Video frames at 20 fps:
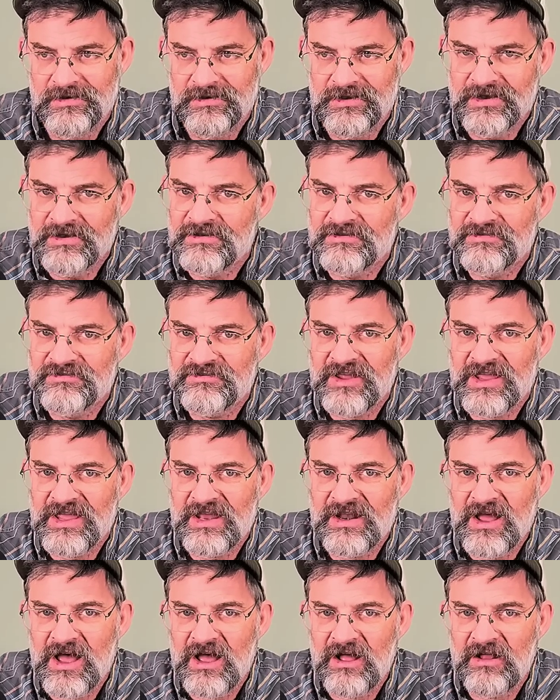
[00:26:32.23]
Didn't stay
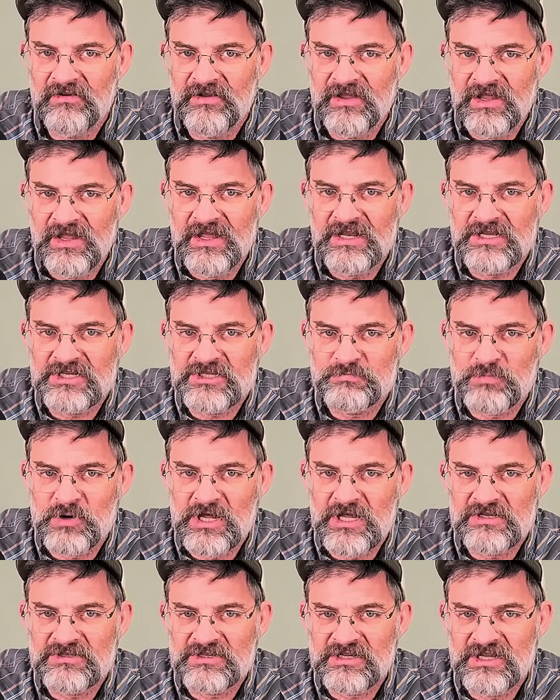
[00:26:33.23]
in a Holiday Inn
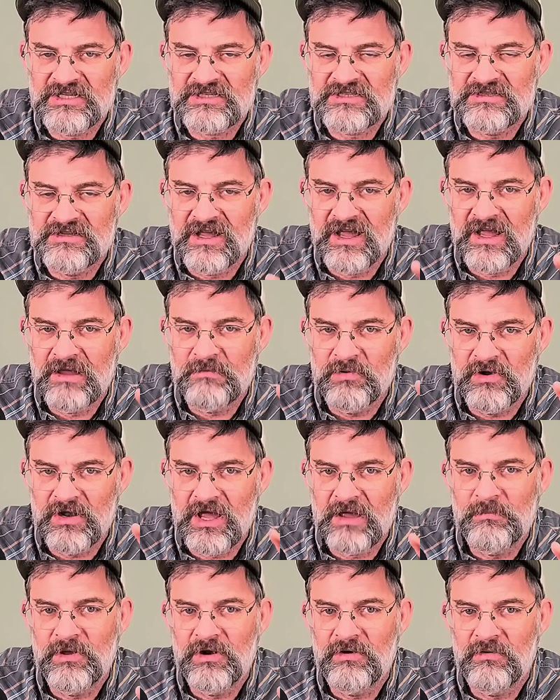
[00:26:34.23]
Express last night, but
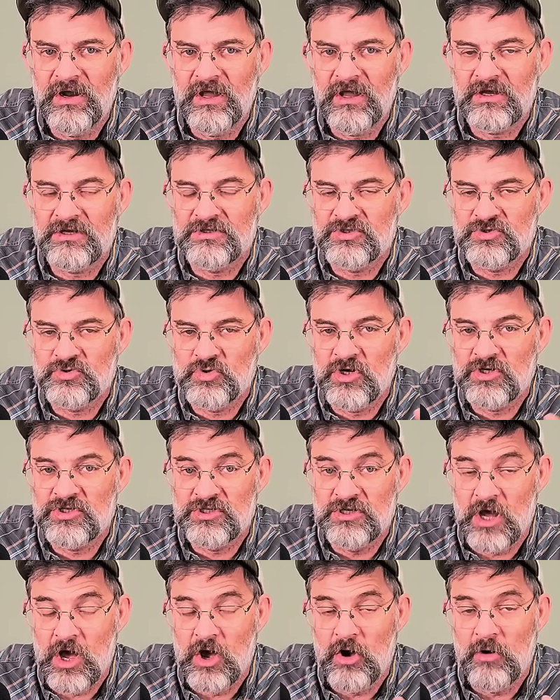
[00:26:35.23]
I've been around
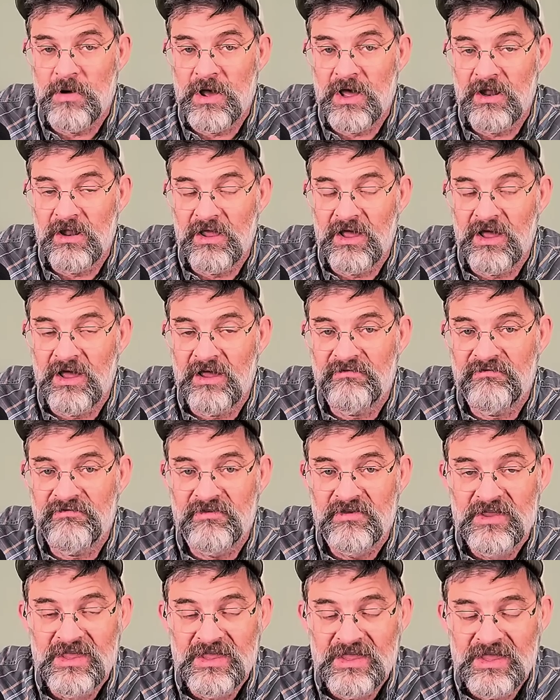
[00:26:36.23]
construction all my
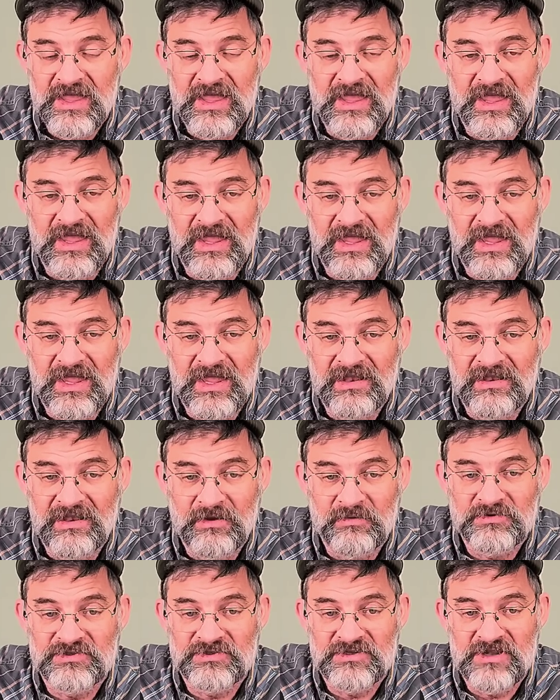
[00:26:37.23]
life, and
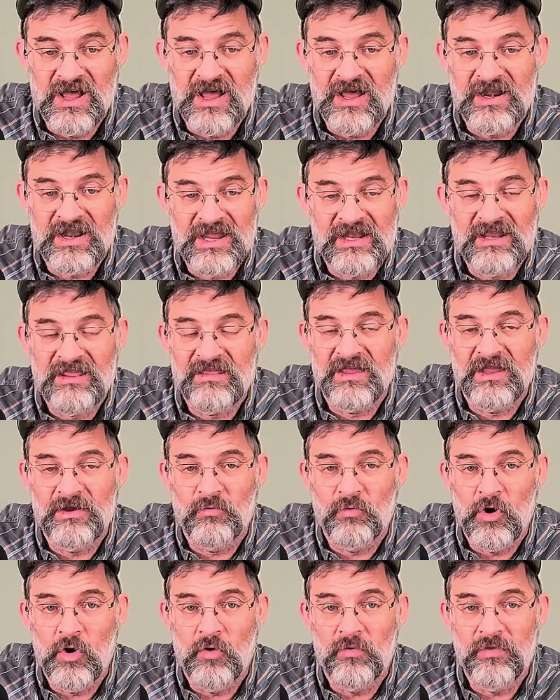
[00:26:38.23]
there was not anything
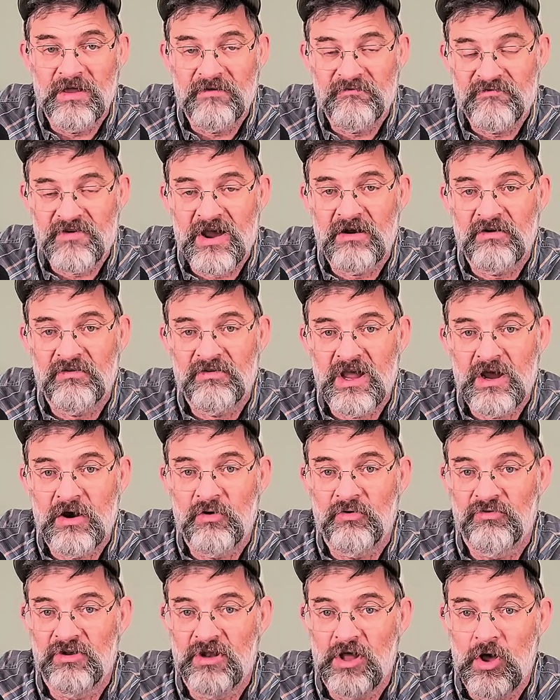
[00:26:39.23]
wrong. That fire
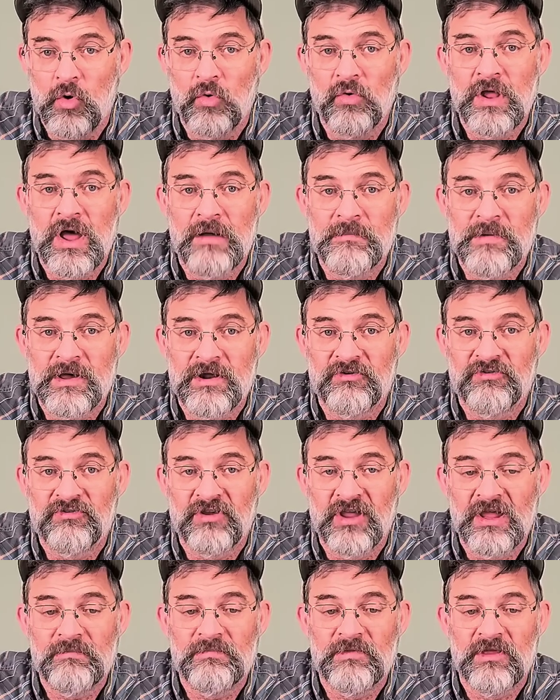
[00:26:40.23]
tower is in a whole lot better
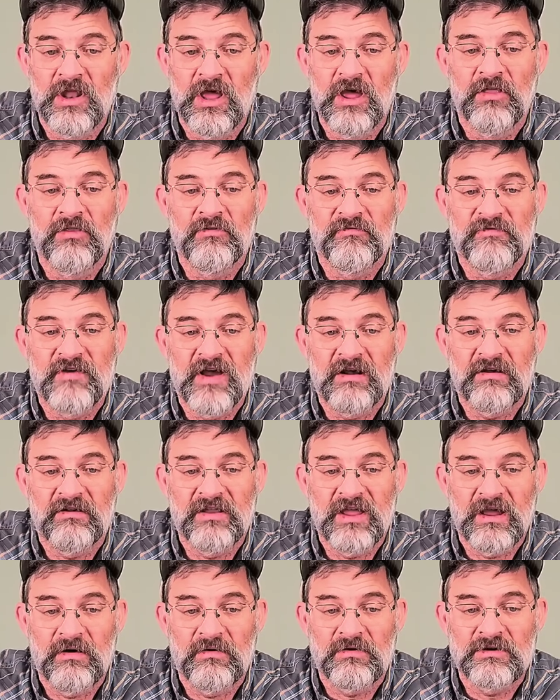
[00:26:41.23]
shape than other fire
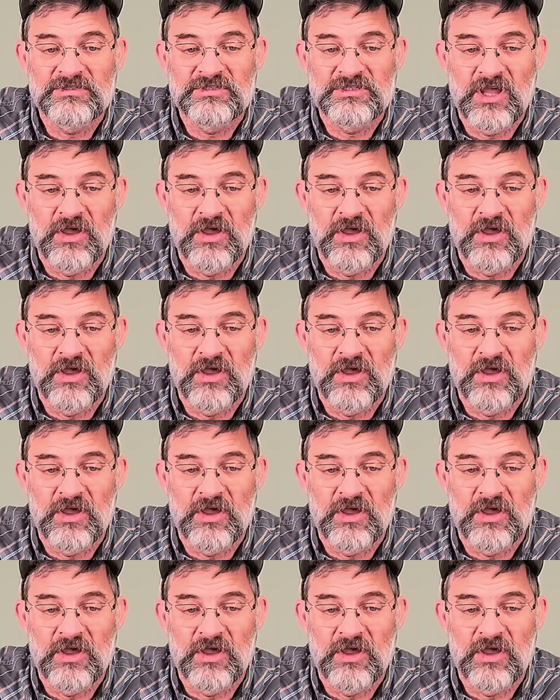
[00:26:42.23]
towers.